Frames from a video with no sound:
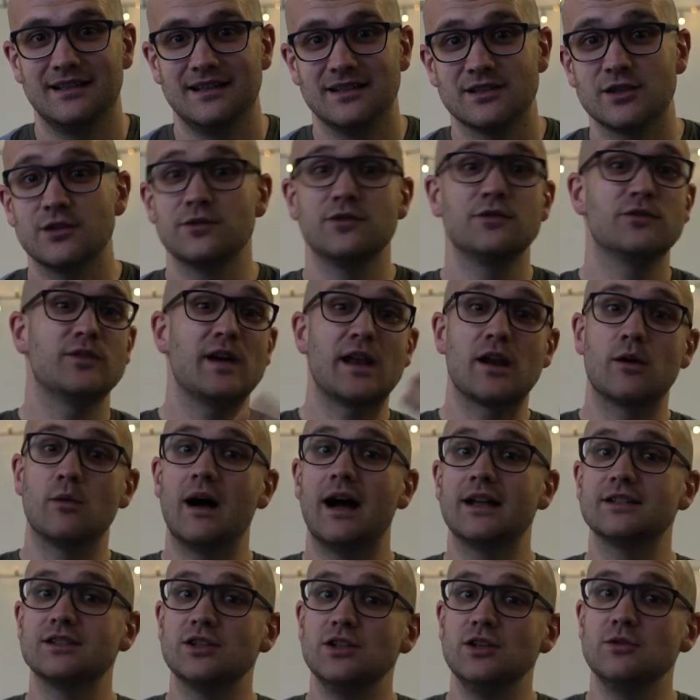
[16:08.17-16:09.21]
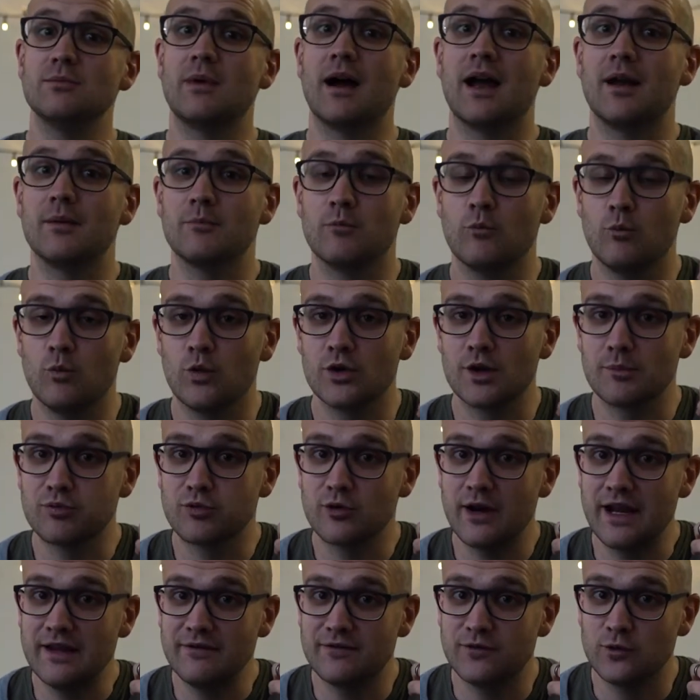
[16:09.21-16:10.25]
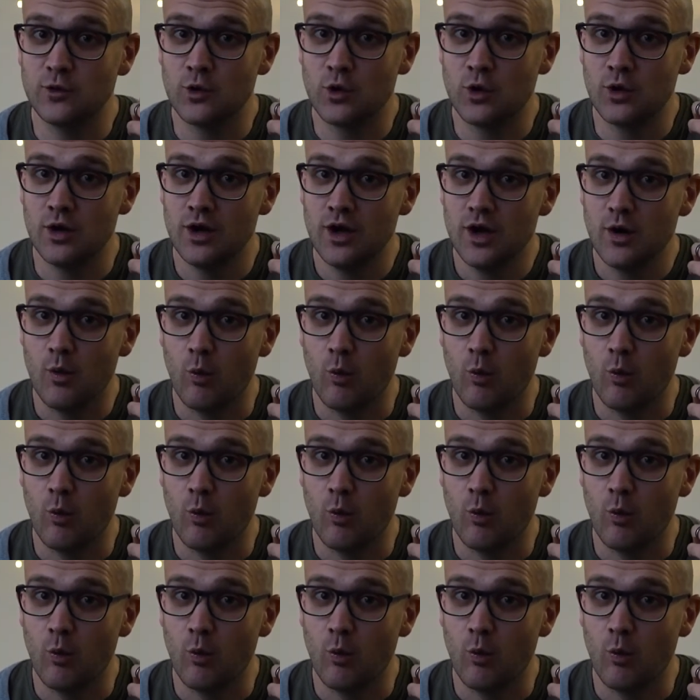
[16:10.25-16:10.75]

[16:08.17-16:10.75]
So for Vanuatu, you might want to pray for